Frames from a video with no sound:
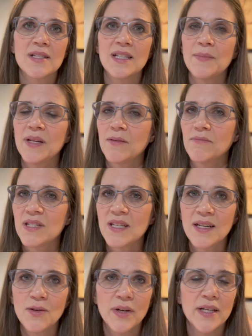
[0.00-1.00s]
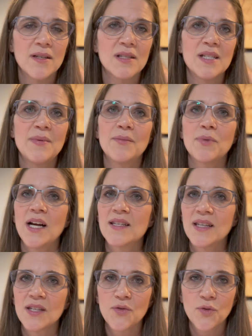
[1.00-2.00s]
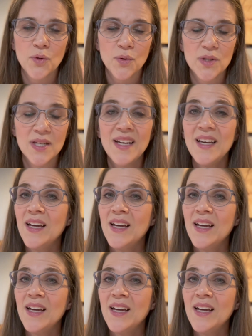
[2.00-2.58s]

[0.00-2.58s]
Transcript: limit seed oils, limit processed foods.